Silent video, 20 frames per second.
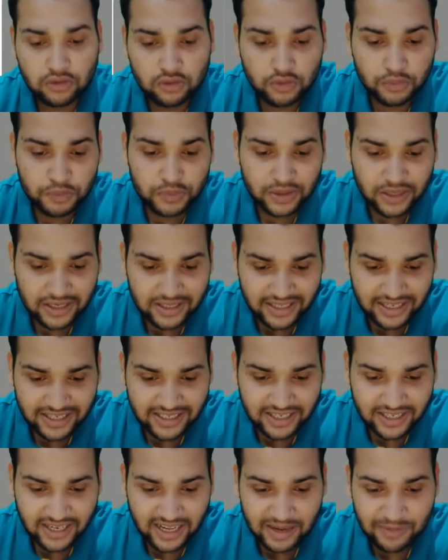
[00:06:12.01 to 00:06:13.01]
Oops, there is
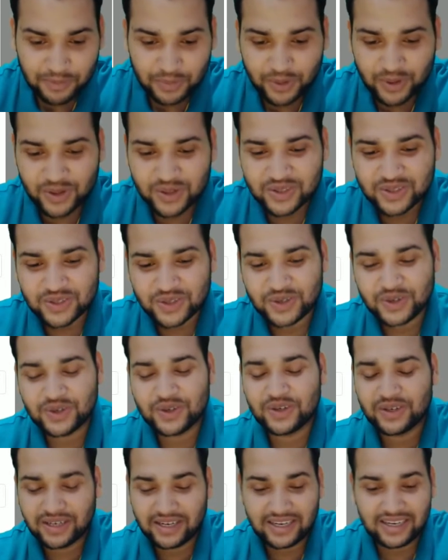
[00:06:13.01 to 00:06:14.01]
a typo
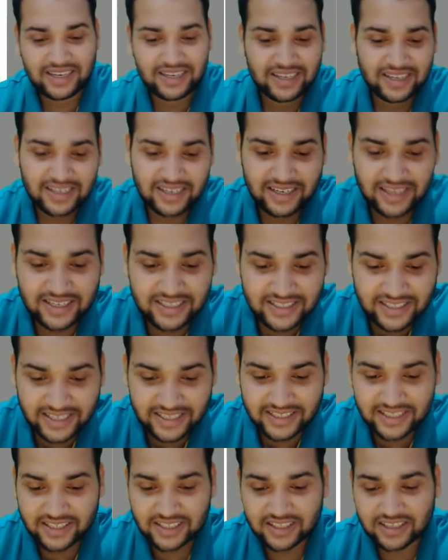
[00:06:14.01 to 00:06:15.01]
so let's
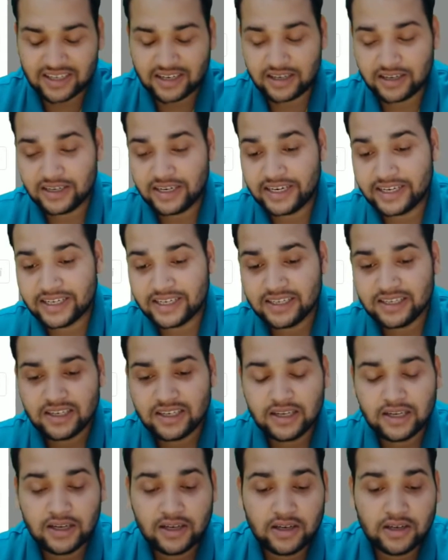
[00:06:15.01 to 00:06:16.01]
change it
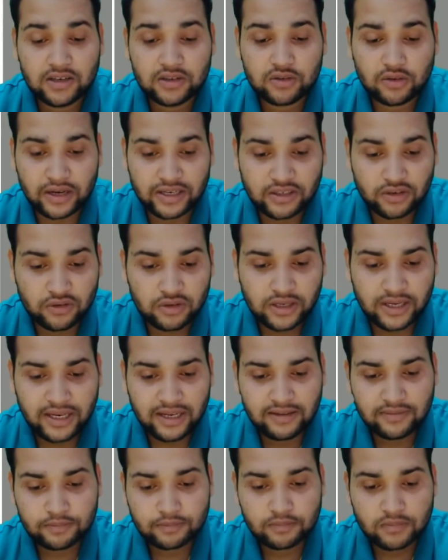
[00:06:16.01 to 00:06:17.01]
later. So as you
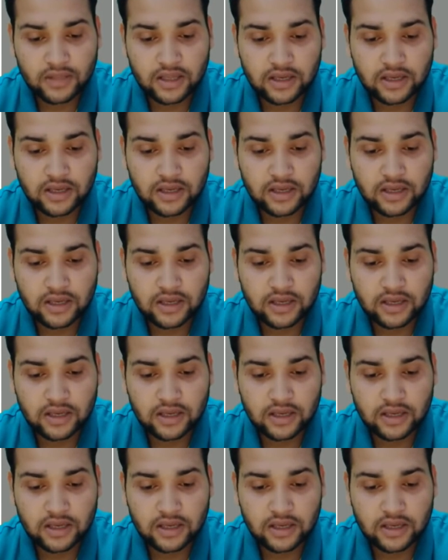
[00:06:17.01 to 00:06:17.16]
see,